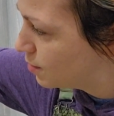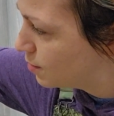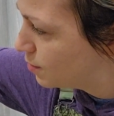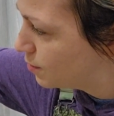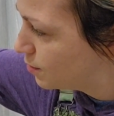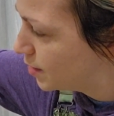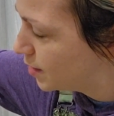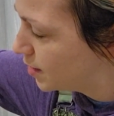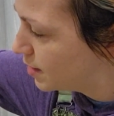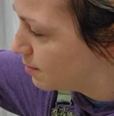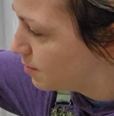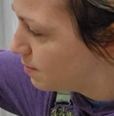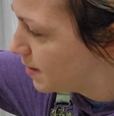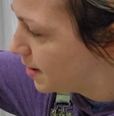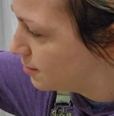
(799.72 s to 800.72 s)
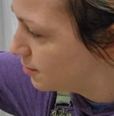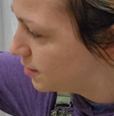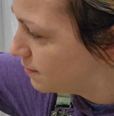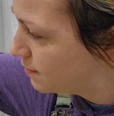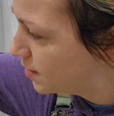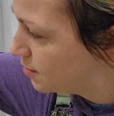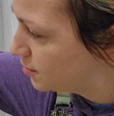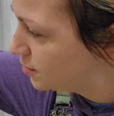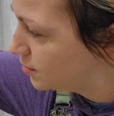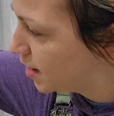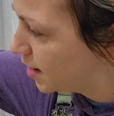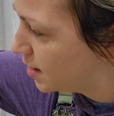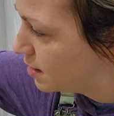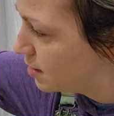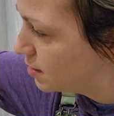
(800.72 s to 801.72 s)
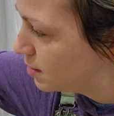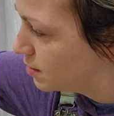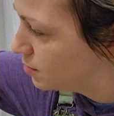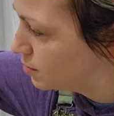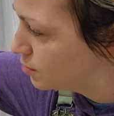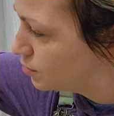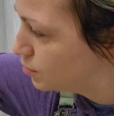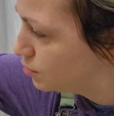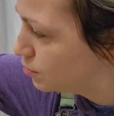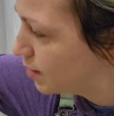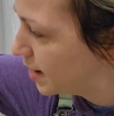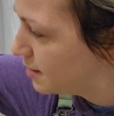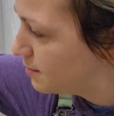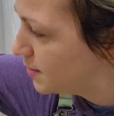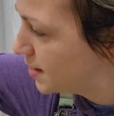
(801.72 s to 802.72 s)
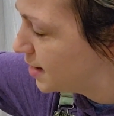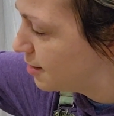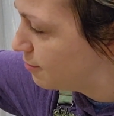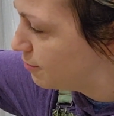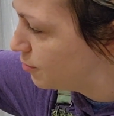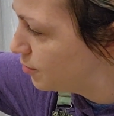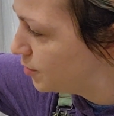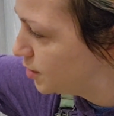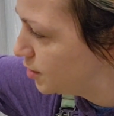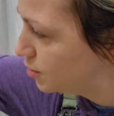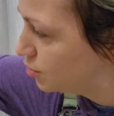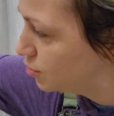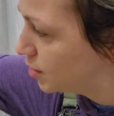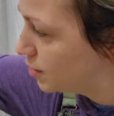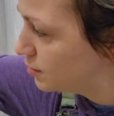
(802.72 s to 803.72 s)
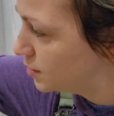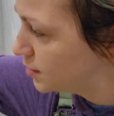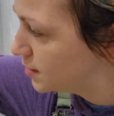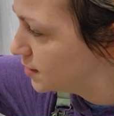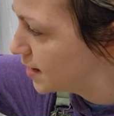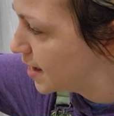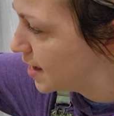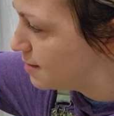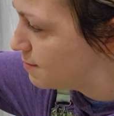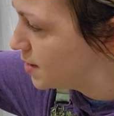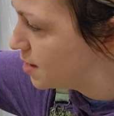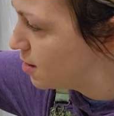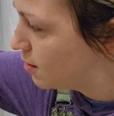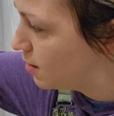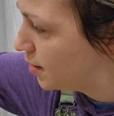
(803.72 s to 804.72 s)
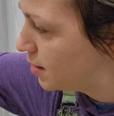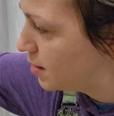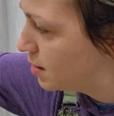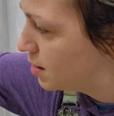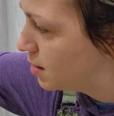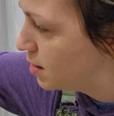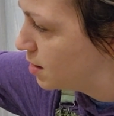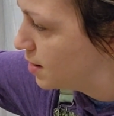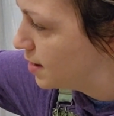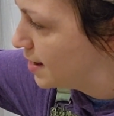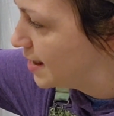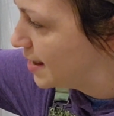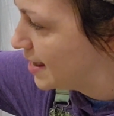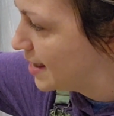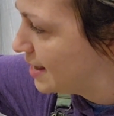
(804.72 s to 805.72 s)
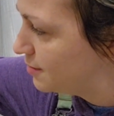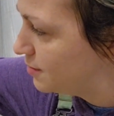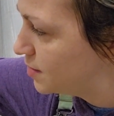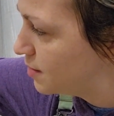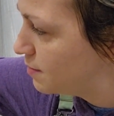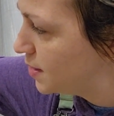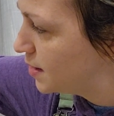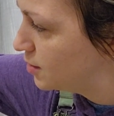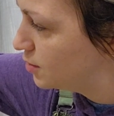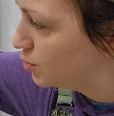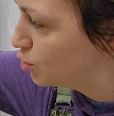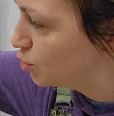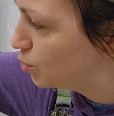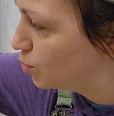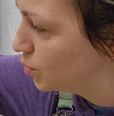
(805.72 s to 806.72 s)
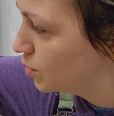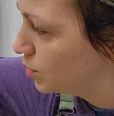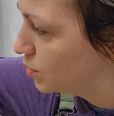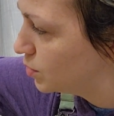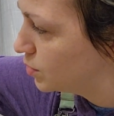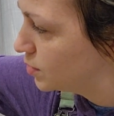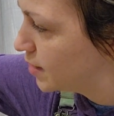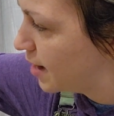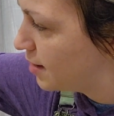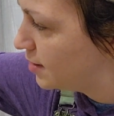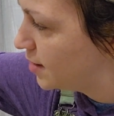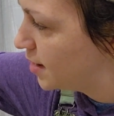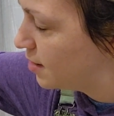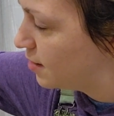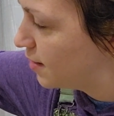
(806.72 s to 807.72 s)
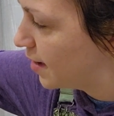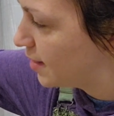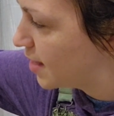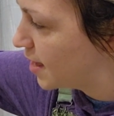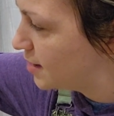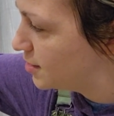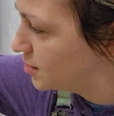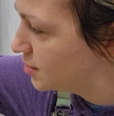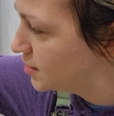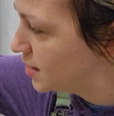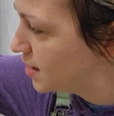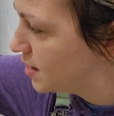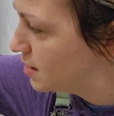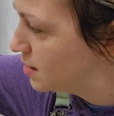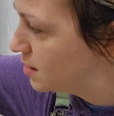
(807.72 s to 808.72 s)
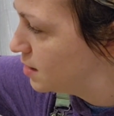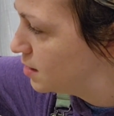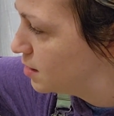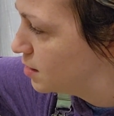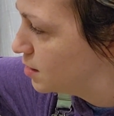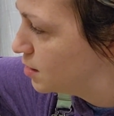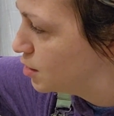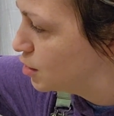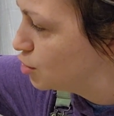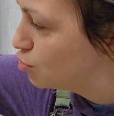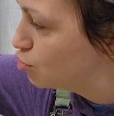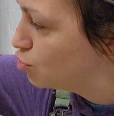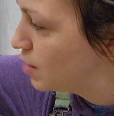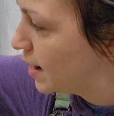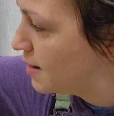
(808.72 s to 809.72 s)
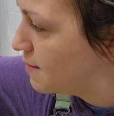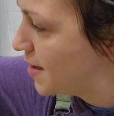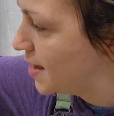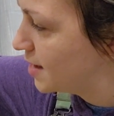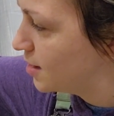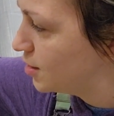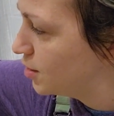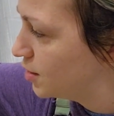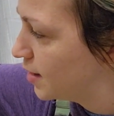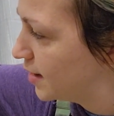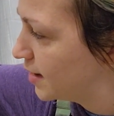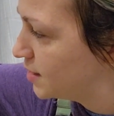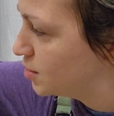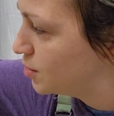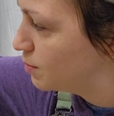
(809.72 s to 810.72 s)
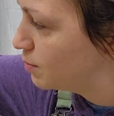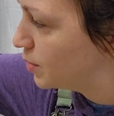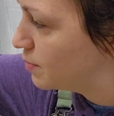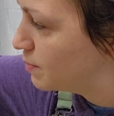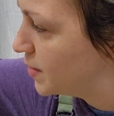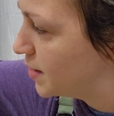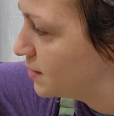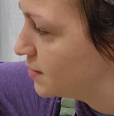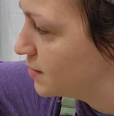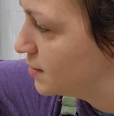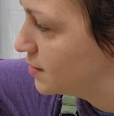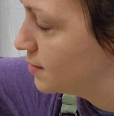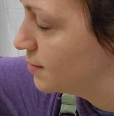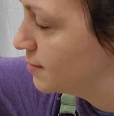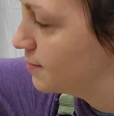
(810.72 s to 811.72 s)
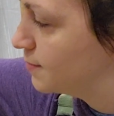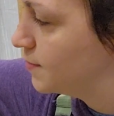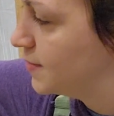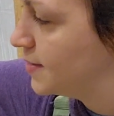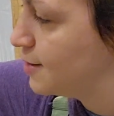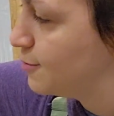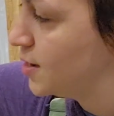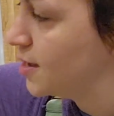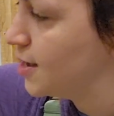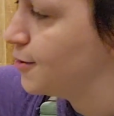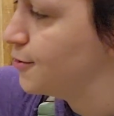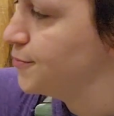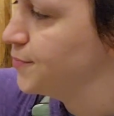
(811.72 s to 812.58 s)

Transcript: Working up the boundary of the other side. Try to be careful with your strokes because it can be hard. If something twirls out of there like that just did, try to make it look like it's on purpose. There we go.